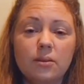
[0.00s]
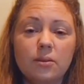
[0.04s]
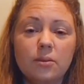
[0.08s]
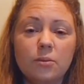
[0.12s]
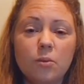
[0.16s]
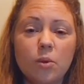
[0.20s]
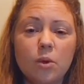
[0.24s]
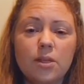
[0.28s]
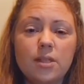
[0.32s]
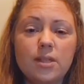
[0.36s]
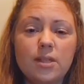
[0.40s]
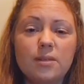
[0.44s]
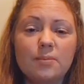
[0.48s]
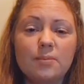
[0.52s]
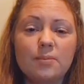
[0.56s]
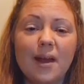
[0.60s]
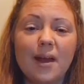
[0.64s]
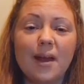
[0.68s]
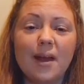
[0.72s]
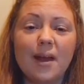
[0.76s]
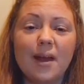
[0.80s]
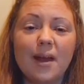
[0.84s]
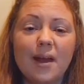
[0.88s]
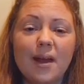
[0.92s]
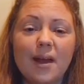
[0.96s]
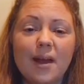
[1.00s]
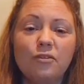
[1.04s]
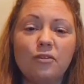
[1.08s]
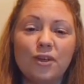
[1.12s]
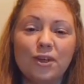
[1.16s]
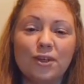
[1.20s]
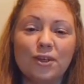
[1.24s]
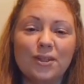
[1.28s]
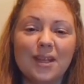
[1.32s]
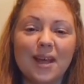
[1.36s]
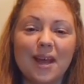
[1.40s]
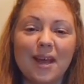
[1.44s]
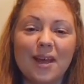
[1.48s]
what does my head
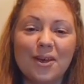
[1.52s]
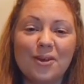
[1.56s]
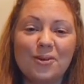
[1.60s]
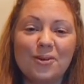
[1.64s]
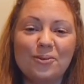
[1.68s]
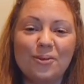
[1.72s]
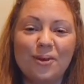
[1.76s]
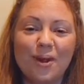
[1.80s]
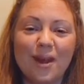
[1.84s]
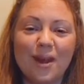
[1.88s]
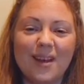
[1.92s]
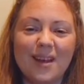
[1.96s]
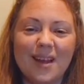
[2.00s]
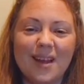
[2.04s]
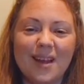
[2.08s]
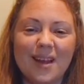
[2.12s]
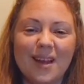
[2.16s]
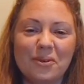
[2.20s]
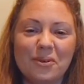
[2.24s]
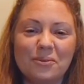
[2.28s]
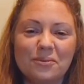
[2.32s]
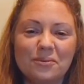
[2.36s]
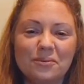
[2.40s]
feel like right now?